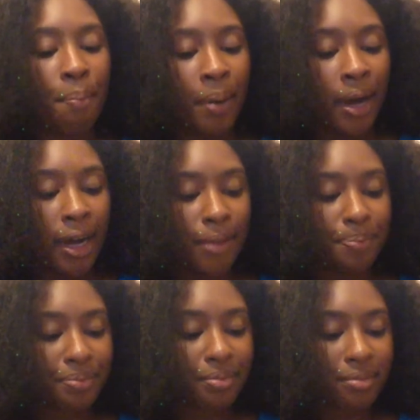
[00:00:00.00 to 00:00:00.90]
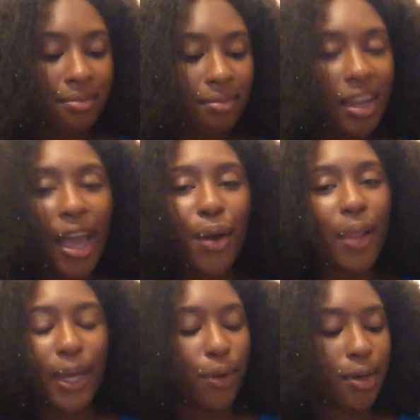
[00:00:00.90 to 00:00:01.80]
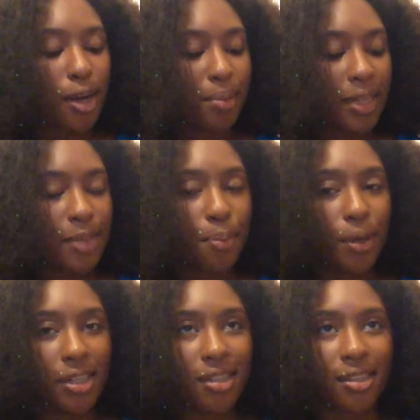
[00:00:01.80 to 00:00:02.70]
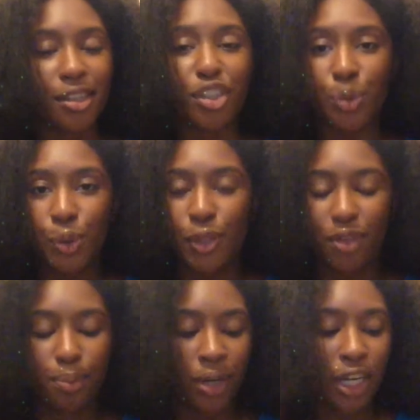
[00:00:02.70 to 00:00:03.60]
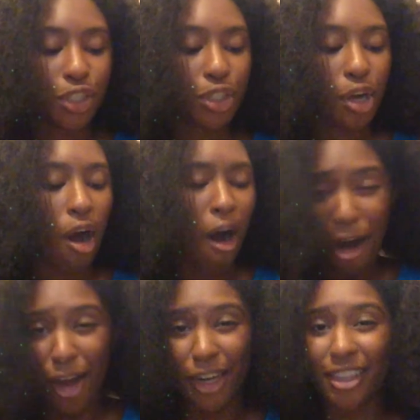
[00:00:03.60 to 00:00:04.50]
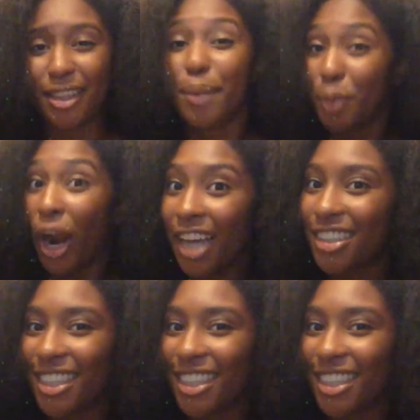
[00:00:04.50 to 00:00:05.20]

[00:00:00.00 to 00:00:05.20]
but I don't like when companies put the use of the brush on the brush.